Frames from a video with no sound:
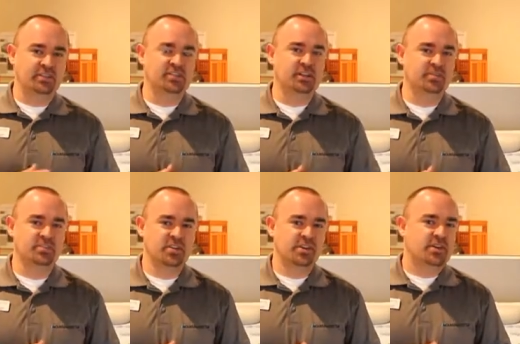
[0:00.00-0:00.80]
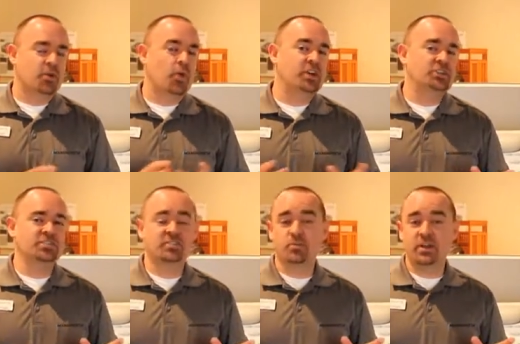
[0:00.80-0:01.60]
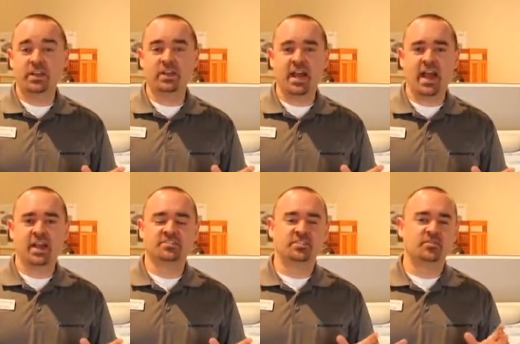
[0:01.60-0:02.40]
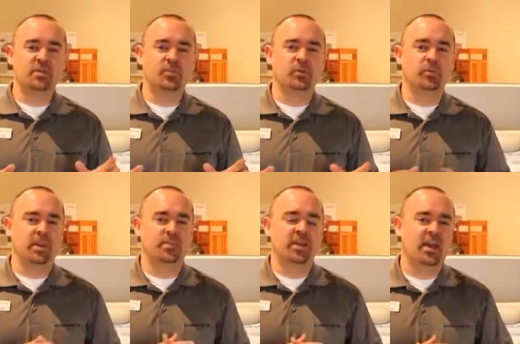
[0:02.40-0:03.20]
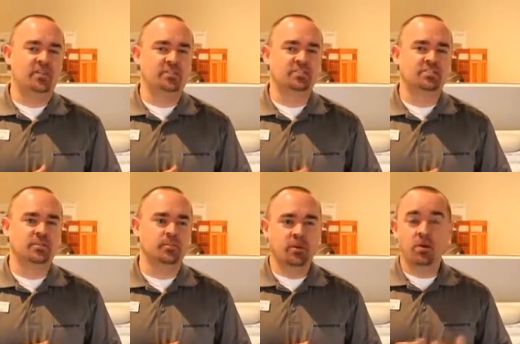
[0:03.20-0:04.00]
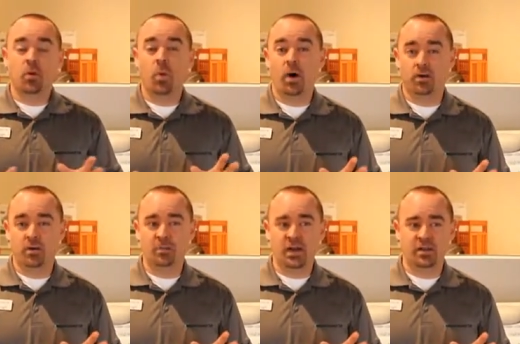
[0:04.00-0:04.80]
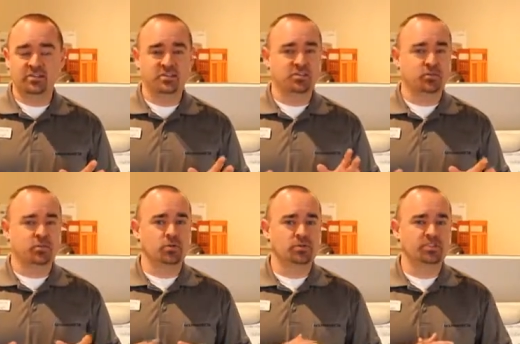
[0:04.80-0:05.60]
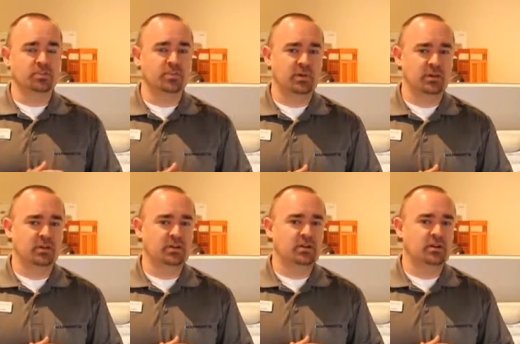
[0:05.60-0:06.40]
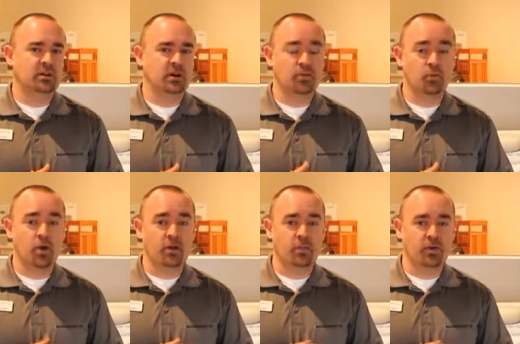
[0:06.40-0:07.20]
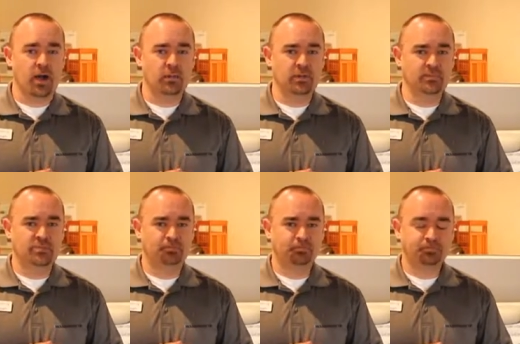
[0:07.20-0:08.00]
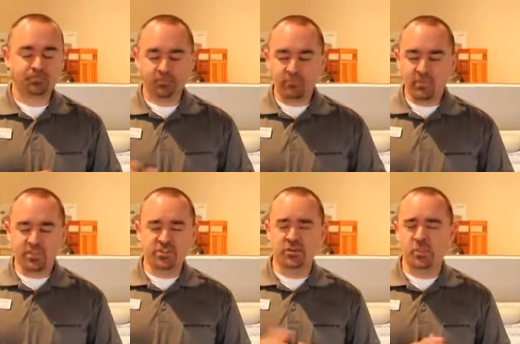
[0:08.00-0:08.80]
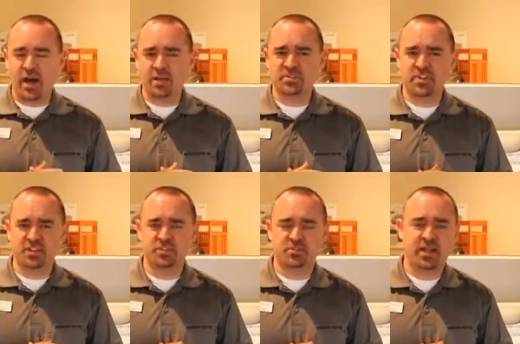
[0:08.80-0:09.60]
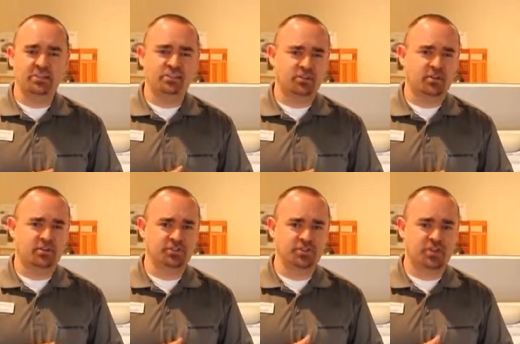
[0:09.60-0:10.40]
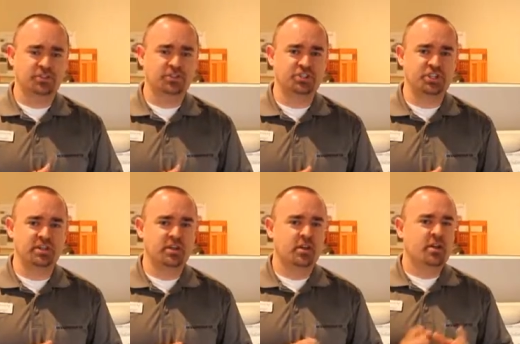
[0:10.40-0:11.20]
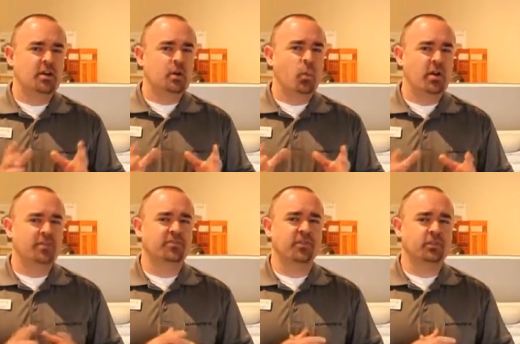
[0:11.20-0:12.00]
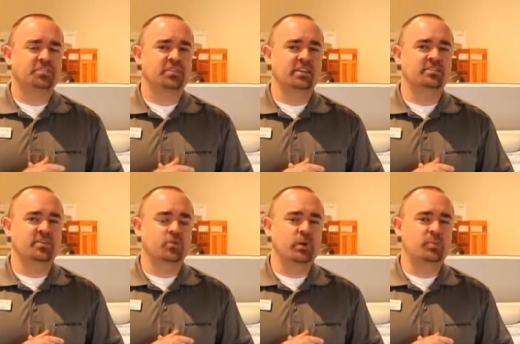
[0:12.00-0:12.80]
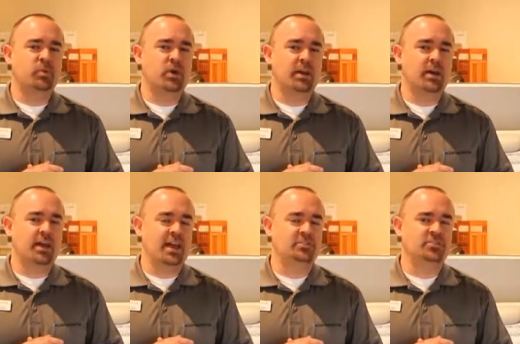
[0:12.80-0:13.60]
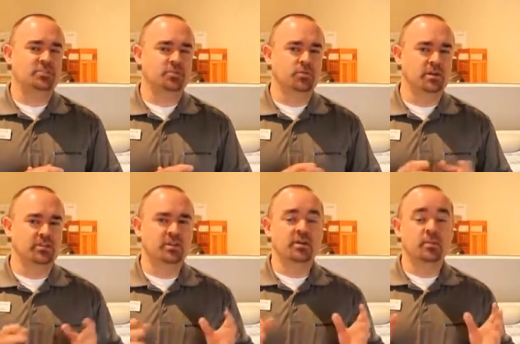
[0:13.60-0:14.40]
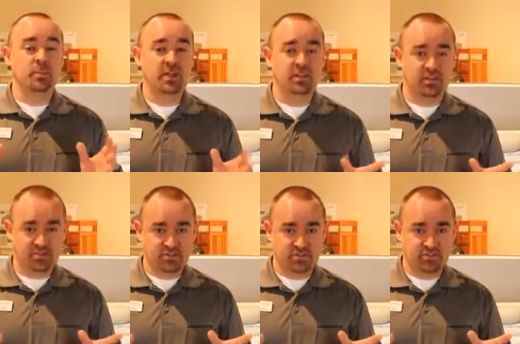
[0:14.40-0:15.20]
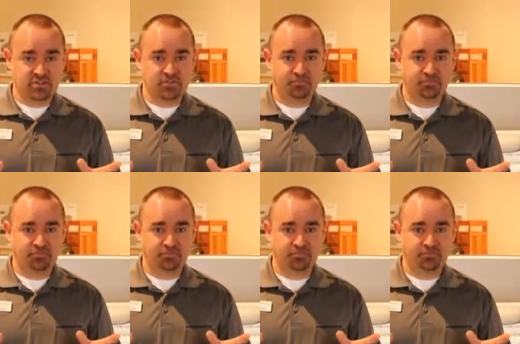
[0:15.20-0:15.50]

tips, questions that we get asked if people may be having some water imbalances or some other water problems. So on the bottom section of page 2 of your instruction sheet, one of the first things that we point out has to do with bathing suits.